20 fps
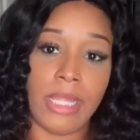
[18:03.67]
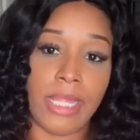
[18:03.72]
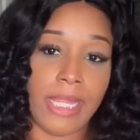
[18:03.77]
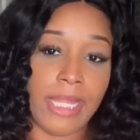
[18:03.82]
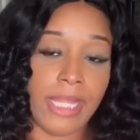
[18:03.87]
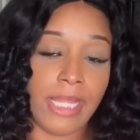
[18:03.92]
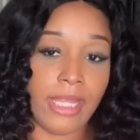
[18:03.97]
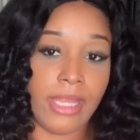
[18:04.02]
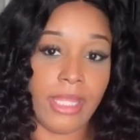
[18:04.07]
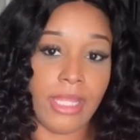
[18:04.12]

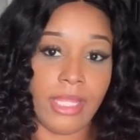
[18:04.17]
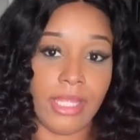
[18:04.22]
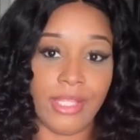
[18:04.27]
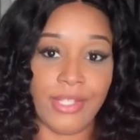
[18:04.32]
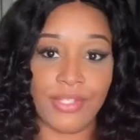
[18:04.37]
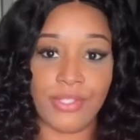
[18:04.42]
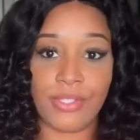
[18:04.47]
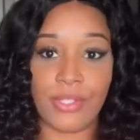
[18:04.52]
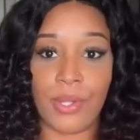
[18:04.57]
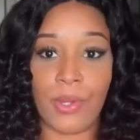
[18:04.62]

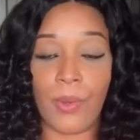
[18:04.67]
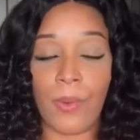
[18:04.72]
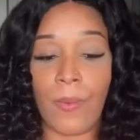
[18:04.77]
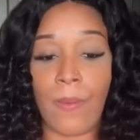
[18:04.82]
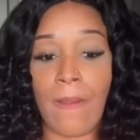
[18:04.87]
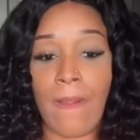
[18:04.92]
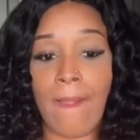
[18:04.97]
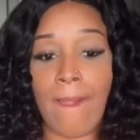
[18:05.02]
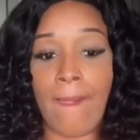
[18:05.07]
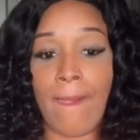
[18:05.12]
anything. So
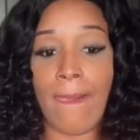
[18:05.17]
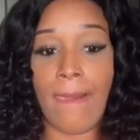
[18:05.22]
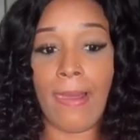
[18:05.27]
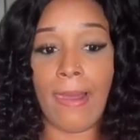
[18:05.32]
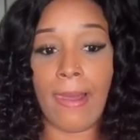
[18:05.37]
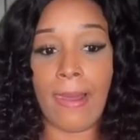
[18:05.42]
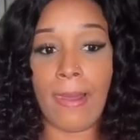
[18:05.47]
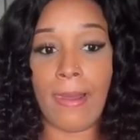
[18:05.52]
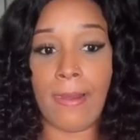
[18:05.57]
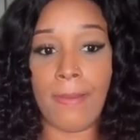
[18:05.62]

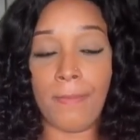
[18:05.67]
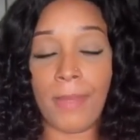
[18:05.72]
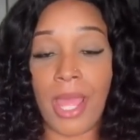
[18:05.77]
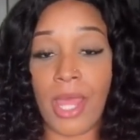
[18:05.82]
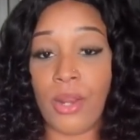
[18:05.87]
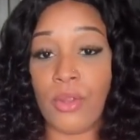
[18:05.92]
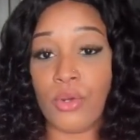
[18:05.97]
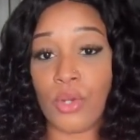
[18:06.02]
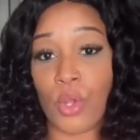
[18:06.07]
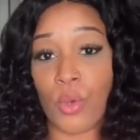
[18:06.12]

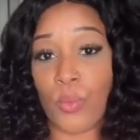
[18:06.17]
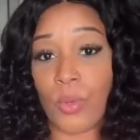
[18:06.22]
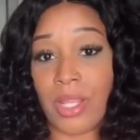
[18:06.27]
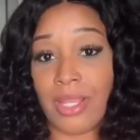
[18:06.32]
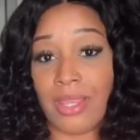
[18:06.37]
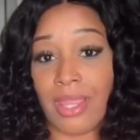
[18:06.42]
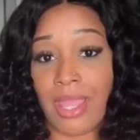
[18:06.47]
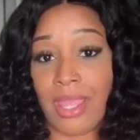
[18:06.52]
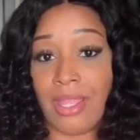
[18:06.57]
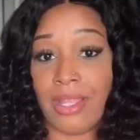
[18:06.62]
I don't know
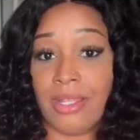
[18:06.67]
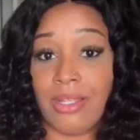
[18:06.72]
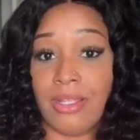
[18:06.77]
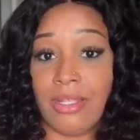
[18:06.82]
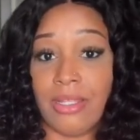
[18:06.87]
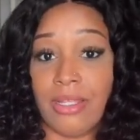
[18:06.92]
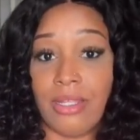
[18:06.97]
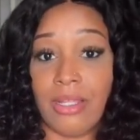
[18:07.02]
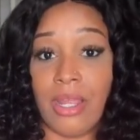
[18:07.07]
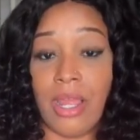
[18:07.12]
when that
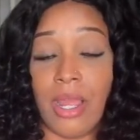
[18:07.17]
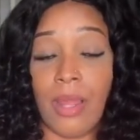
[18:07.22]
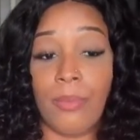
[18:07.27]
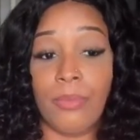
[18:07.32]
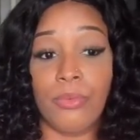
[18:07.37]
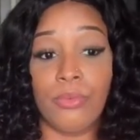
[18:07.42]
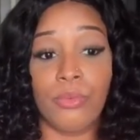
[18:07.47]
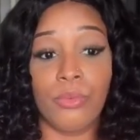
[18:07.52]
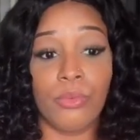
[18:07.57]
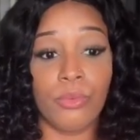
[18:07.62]
could come
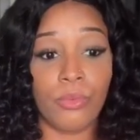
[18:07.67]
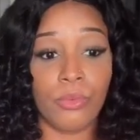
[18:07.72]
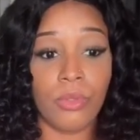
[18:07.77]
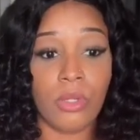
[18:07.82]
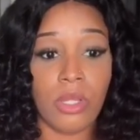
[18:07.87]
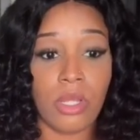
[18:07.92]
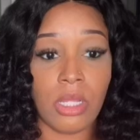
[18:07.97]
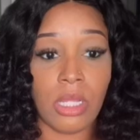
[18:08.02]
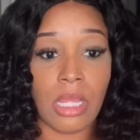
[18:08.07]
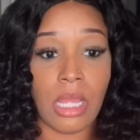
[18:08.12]
through.
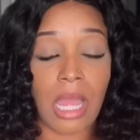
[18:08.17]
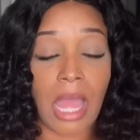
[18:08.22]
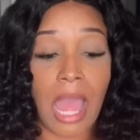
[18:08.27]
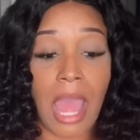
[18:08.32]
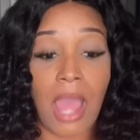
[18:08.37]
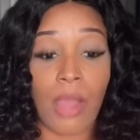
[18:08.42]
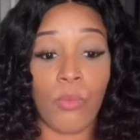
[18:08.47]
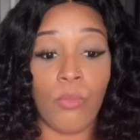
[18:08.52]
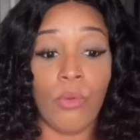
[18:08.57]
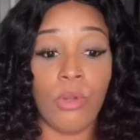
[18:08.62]

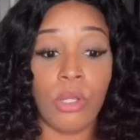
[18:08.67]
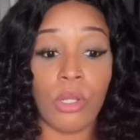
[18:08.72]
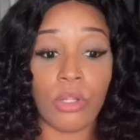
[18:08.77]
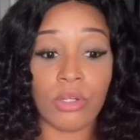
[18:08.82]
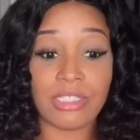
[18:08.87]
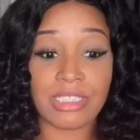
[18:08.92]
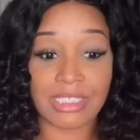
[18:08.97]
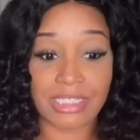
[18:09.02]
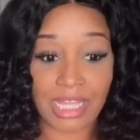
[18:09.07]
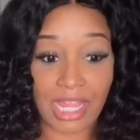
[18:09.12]
I
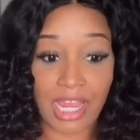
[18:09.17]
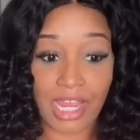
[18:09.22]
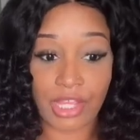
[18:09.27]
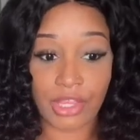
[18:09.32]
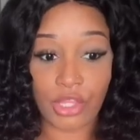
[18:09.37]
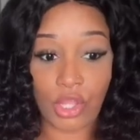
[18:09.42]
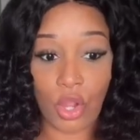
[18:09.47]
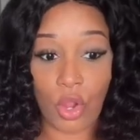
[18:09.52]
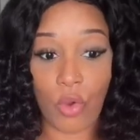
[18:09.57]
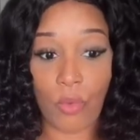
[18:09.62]
will say
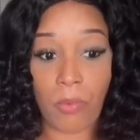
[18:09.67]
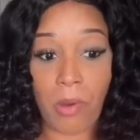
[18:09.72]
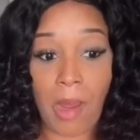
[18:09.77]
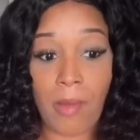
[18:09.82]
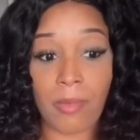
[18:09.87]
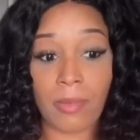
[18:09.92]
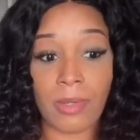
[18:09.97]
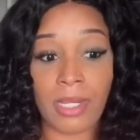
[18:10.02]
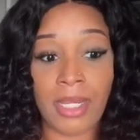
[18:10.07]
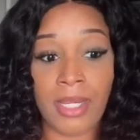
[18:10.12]
though,
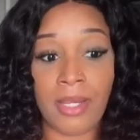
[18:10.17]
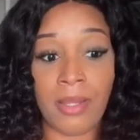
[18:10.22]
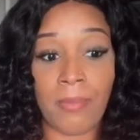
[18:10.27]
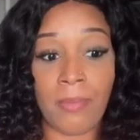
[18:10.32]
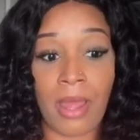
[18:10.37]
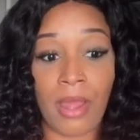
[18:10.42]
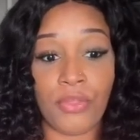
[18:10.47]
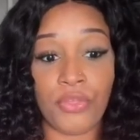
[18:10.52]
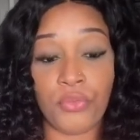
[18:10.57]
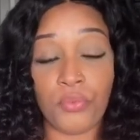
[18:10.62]
probably
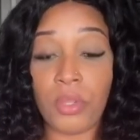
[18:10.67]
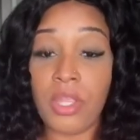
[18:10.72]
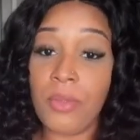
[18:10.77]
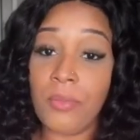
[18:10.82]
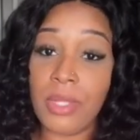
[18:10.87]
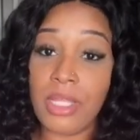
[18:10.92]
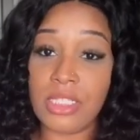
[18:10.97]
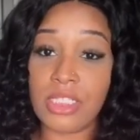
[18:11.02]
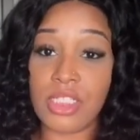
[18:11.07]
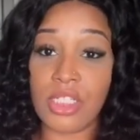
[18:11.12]
about 3
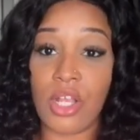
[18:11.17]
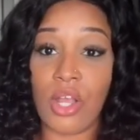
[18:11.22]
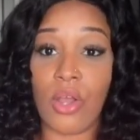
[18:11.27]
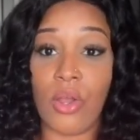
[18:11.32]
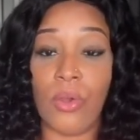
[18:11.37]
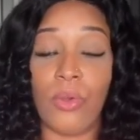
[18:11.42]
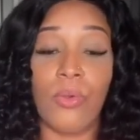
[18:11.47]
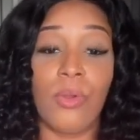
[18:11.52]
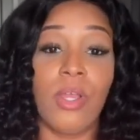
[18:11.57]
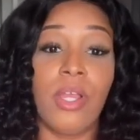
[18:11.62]
weeks
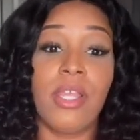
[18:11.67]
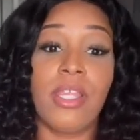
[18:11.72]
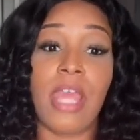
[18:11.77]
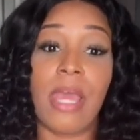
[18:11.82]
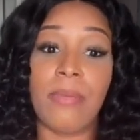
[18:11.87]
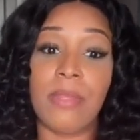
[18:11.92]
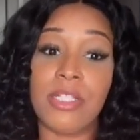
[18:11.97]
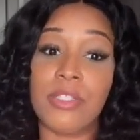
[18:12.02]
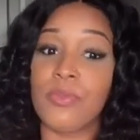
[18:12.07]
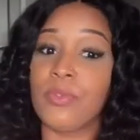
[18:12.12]
ago,
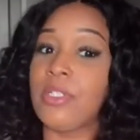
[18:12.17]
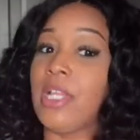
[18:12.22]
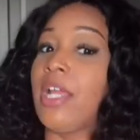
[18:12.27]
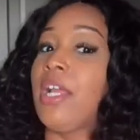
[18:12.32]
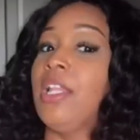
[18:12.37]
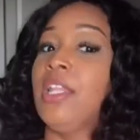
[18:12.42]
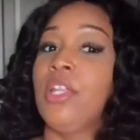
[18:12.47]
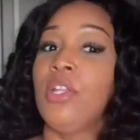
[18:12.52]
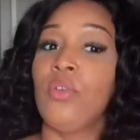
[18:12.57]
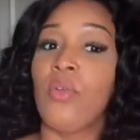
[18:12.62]
yeah, this was like
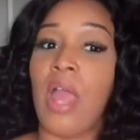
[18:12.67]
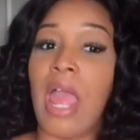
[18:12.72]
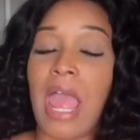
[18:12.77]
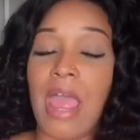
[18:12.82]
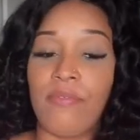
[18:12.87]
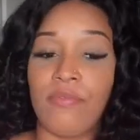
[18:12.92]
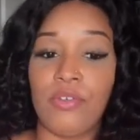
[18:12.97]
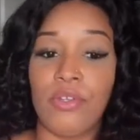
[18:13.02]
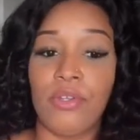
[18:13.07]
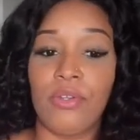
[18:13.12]
a little
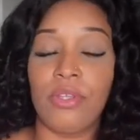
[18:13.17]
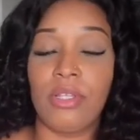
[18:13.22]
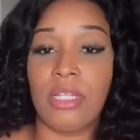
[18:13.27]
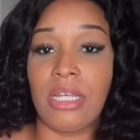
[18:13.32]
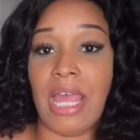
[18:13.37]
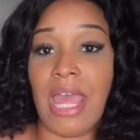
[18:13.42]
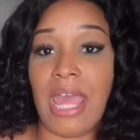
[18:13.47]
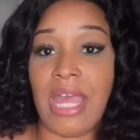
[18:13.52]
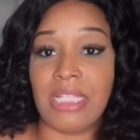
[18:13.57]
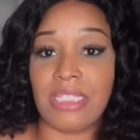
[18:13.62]
after the
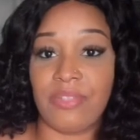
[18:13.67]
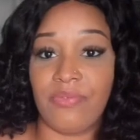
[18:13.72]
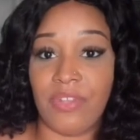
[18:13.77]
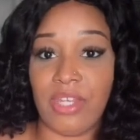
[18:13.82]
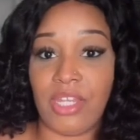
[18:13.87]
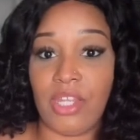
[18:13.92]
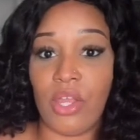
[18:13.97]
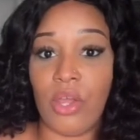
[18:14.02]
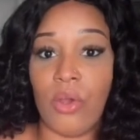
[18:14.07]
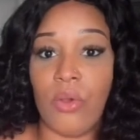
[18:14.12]
last
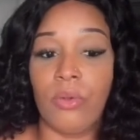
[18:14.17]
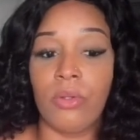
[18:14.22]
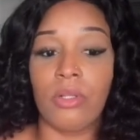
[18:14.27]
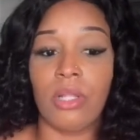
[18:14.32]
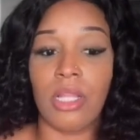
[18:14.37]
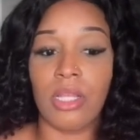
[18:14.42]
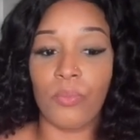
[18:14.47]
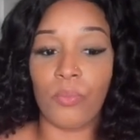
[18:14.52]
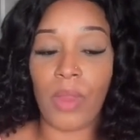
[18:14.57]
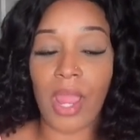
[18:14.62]
video.
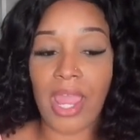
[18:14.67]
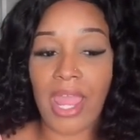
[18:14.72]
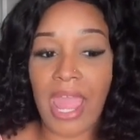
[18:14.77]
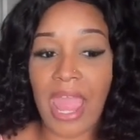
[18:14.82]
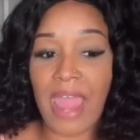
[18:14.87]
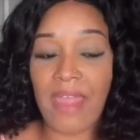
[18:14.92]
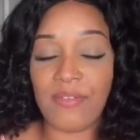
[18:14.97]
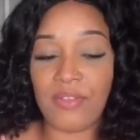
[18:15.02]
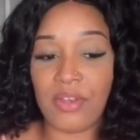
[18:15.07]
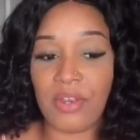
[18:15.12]
Right
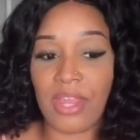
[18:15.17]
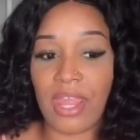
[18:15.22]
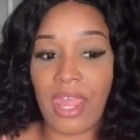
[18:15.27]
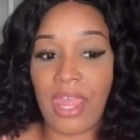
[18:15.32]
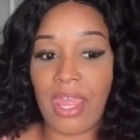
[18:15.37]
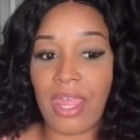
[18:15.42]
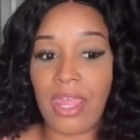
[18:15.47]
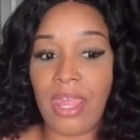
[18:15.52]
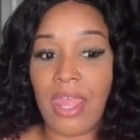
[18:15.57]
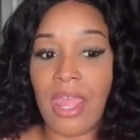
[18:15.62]
after
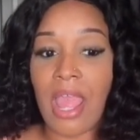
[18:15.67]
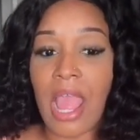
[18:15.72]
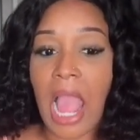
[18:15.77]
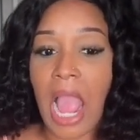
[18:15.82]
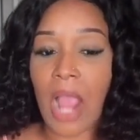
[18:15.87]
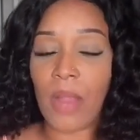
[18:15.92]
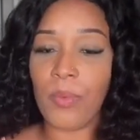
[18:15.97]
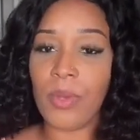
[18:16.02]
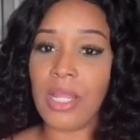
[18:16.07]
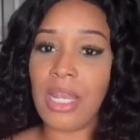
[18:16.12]
that,
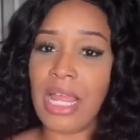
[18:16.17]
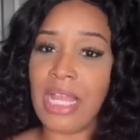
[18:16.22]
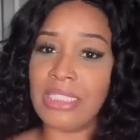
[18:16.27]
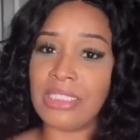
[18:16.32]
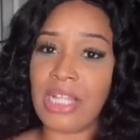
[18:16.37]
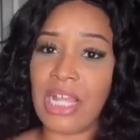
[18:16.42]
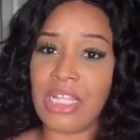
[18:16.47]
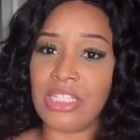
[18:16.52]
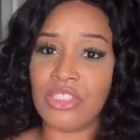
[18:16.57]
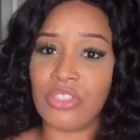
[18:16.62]
I realized
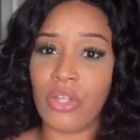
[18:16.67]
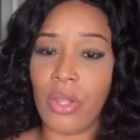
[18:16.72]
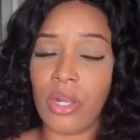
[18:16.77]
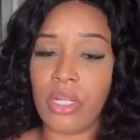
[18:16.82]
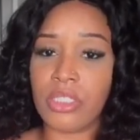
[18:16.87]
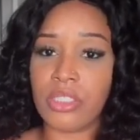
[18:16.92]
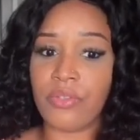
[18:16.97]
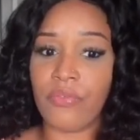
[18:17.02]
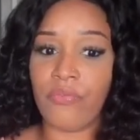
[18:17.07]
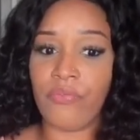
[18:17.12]
I
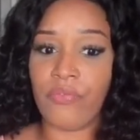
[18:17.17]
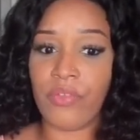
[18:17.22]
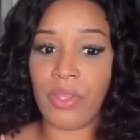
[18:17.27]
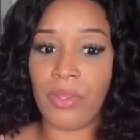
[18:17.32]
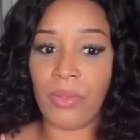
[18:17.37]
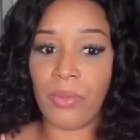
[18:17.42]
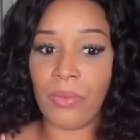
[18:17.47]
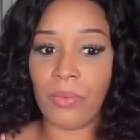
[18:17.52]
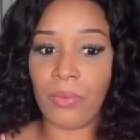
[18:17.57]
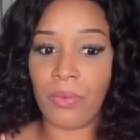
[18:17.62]
started to
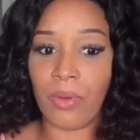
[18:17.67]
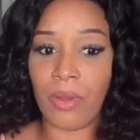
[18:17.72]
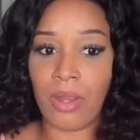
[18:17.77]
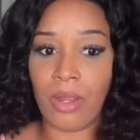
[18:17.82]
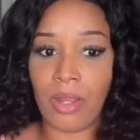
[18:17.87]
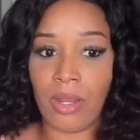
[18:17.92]
feel,